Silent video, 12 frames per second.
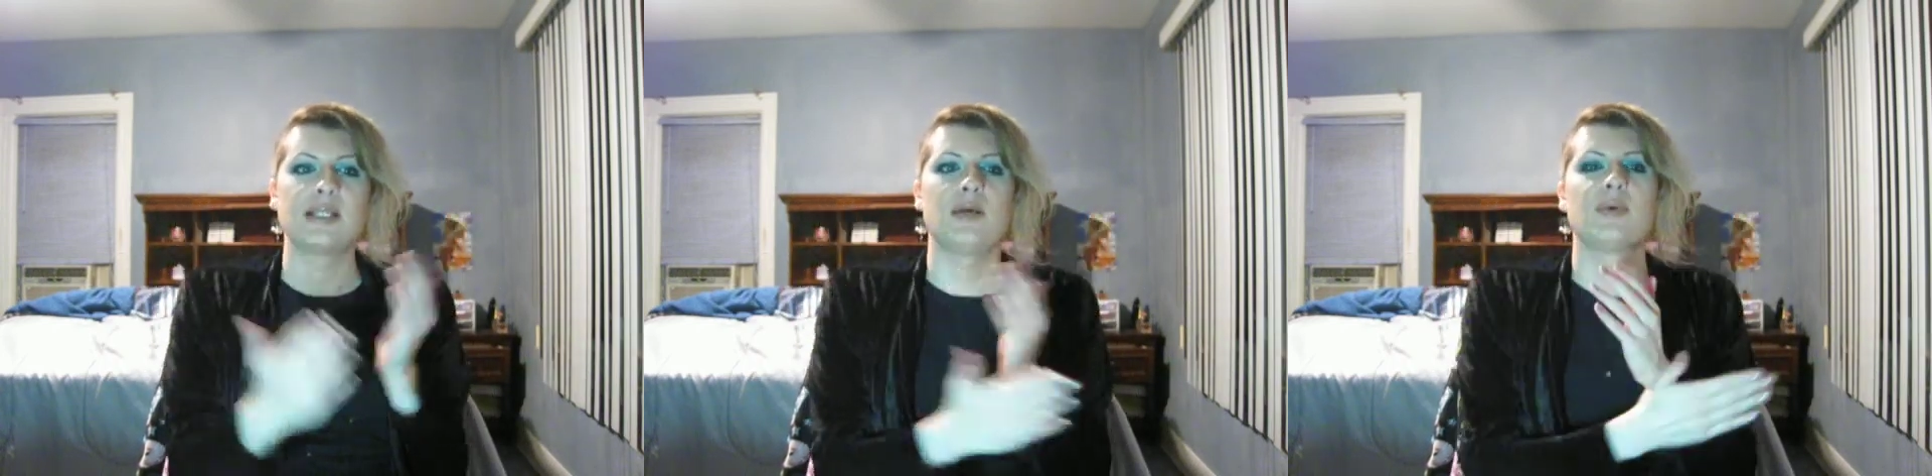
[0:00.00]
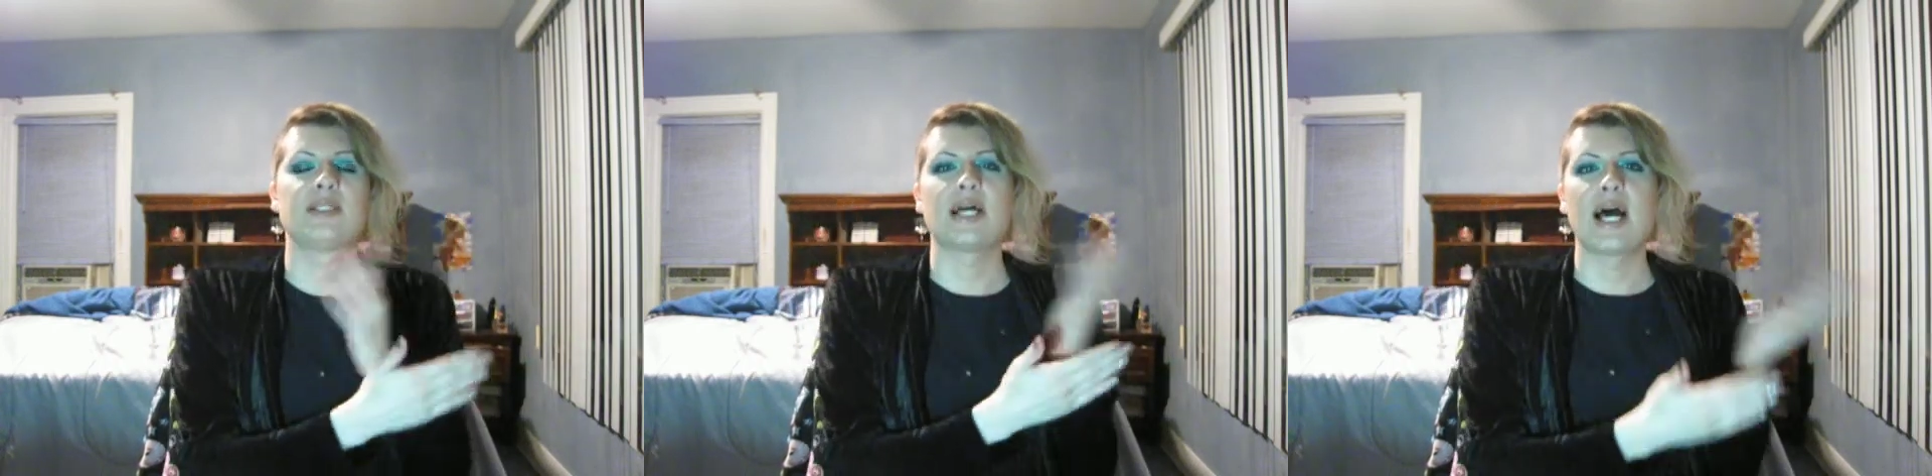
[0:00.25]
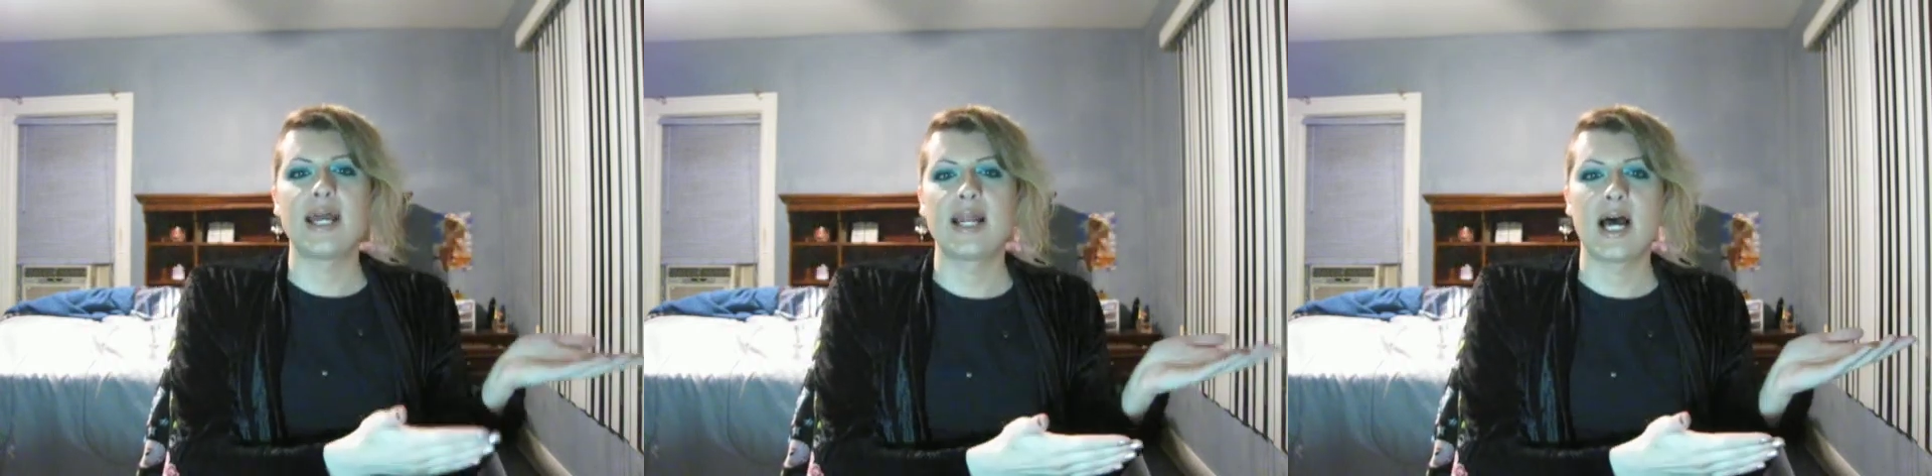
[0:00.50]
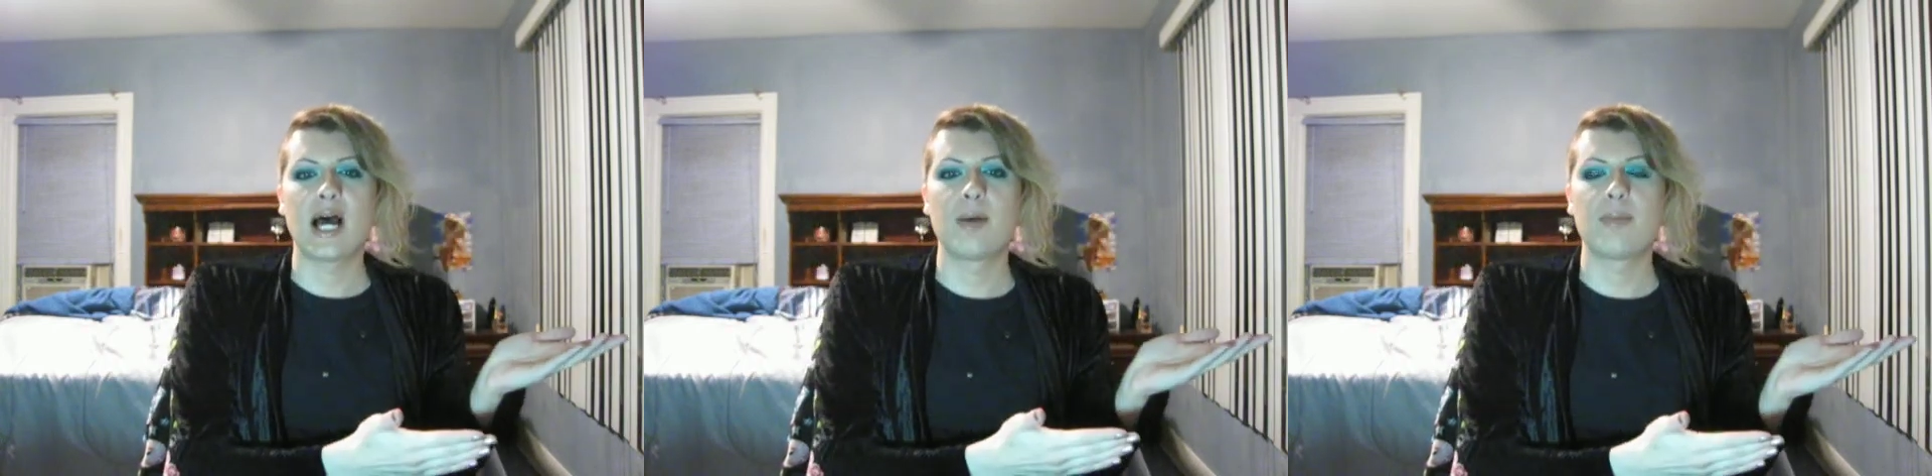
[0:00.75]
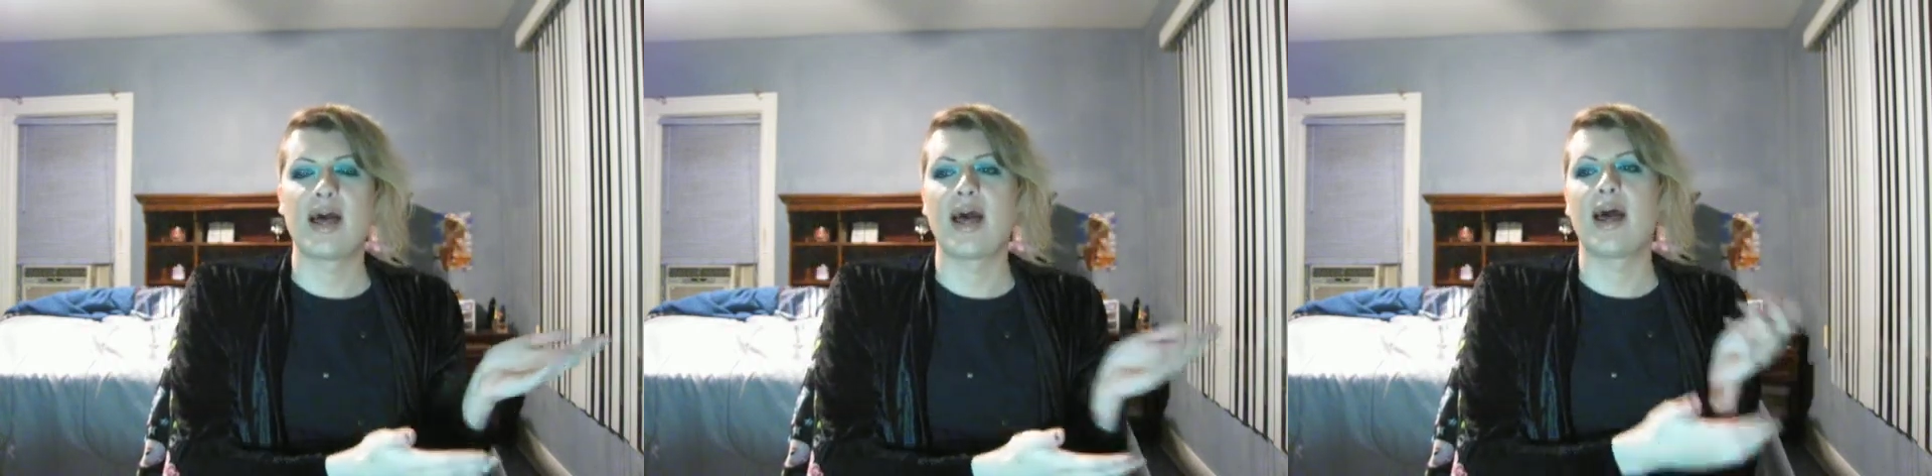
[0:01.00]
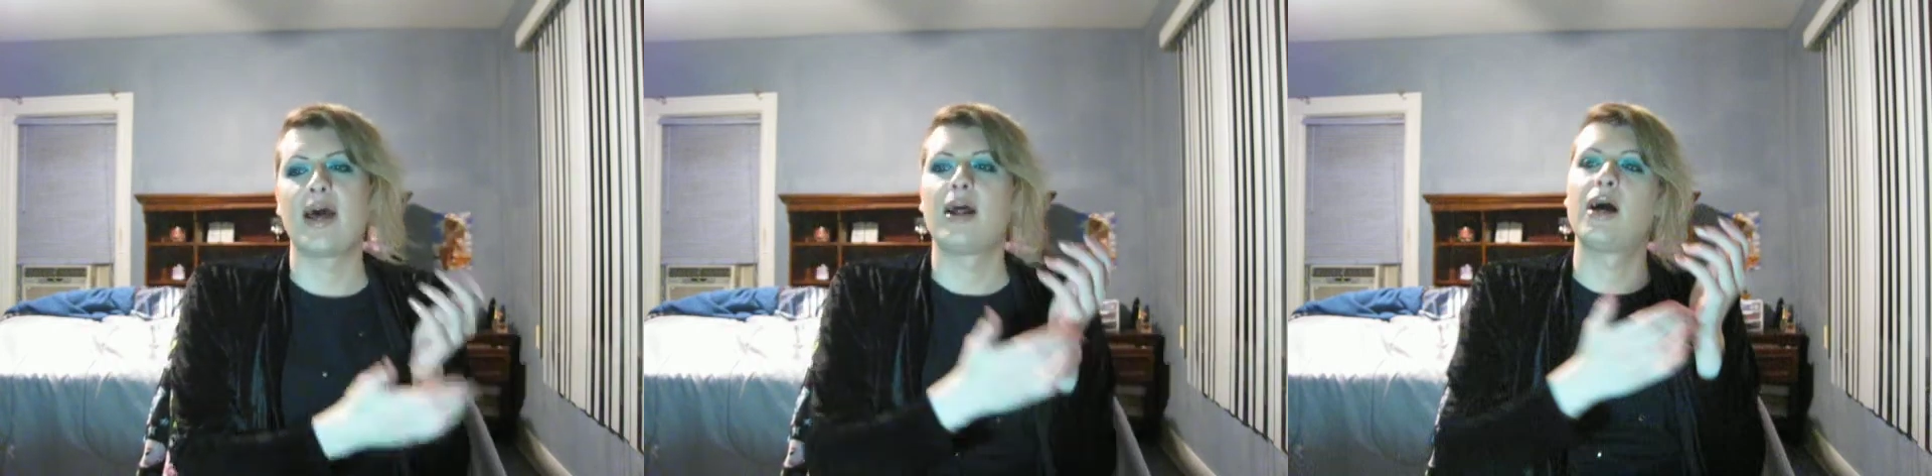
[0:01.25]
and they were tied up,
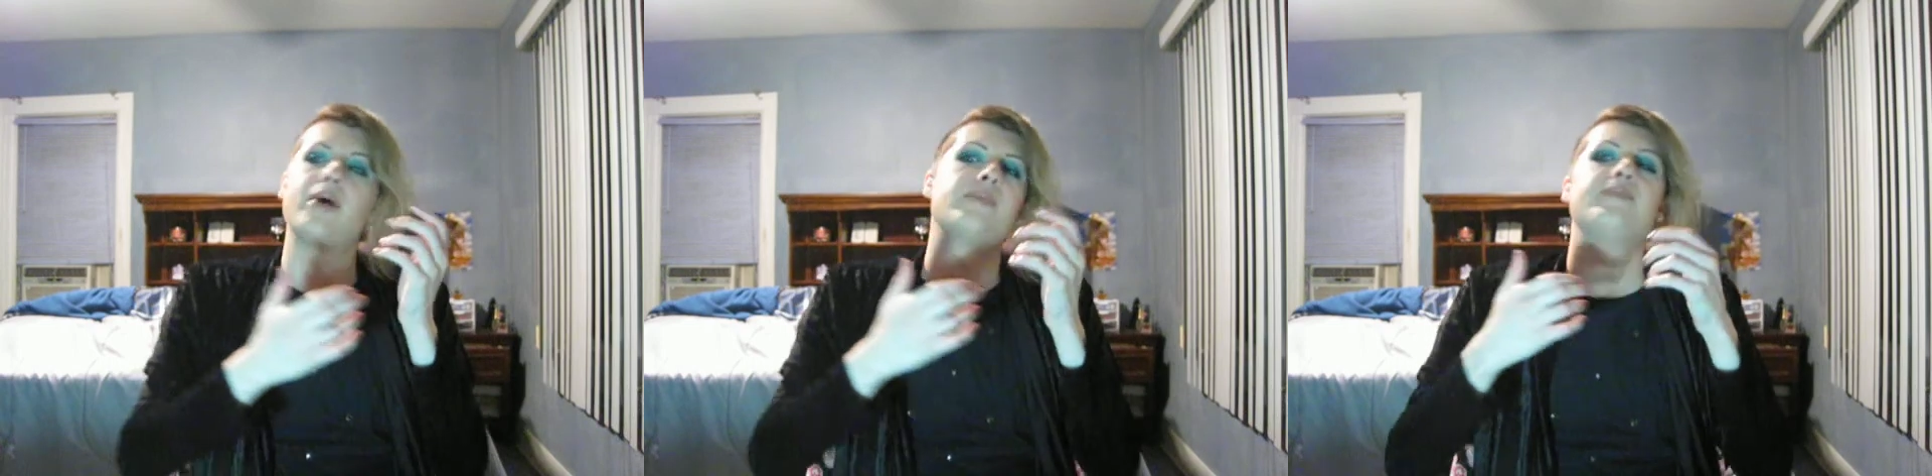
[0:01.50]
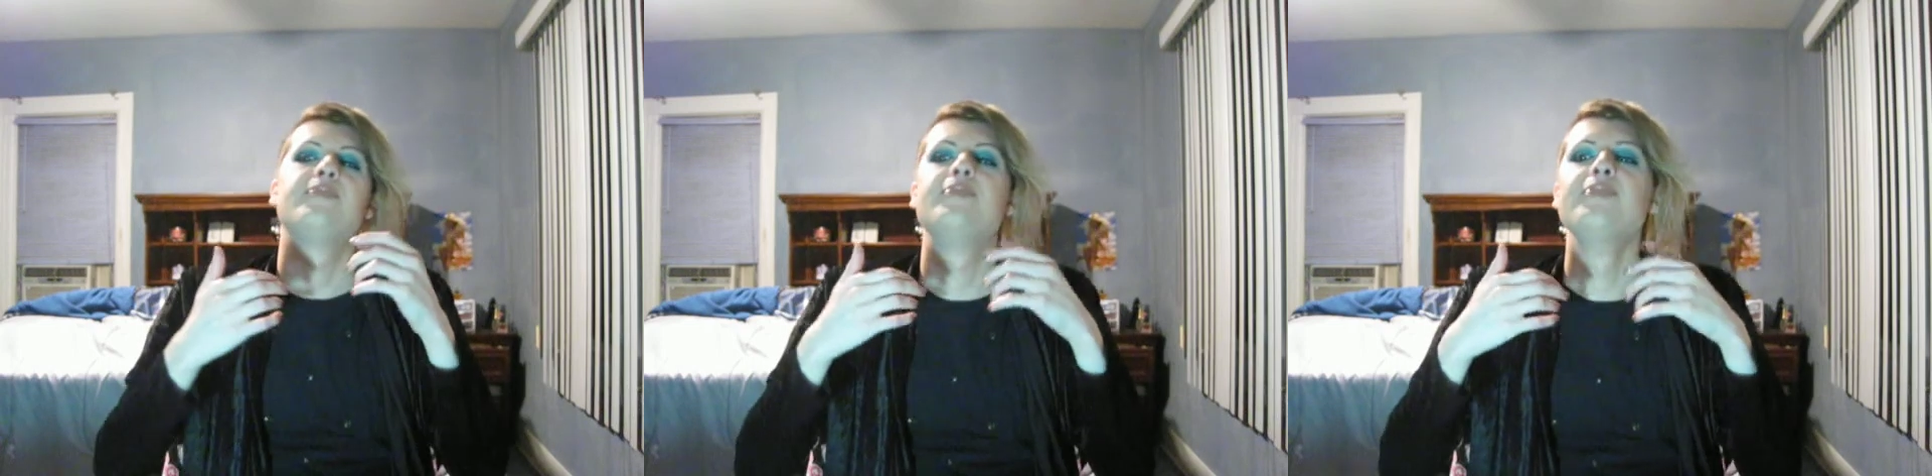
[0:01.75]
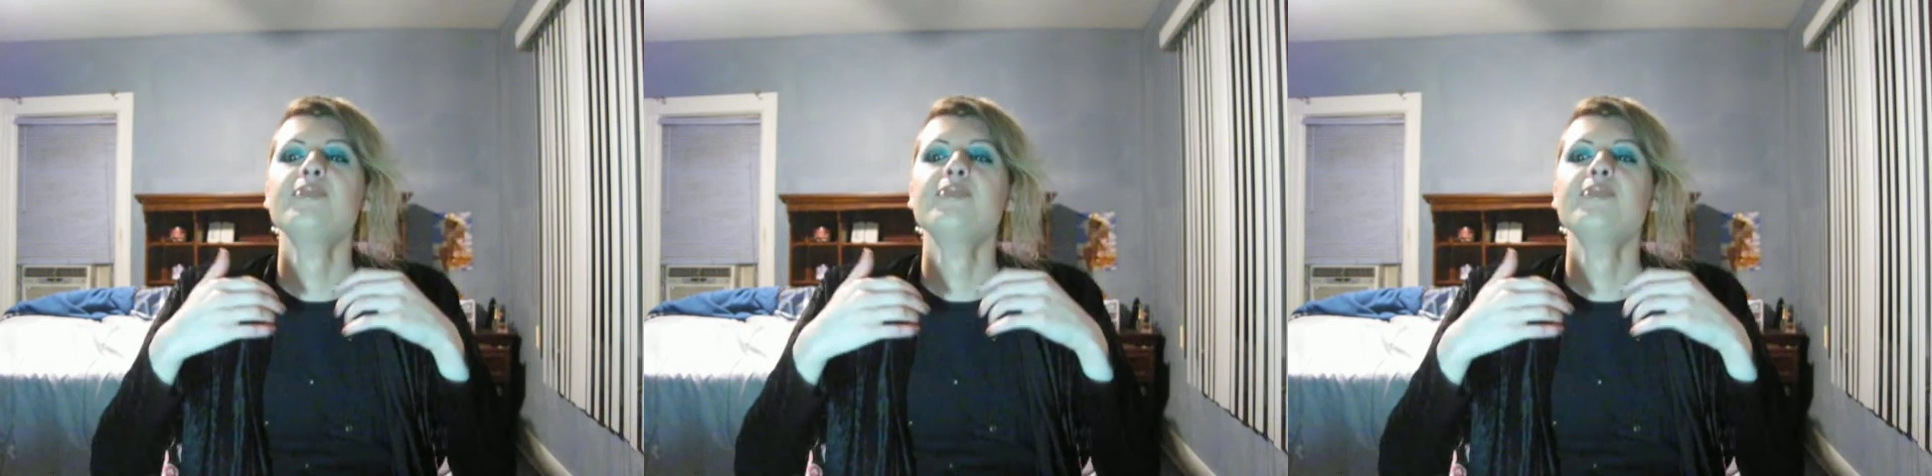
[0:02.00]
and um,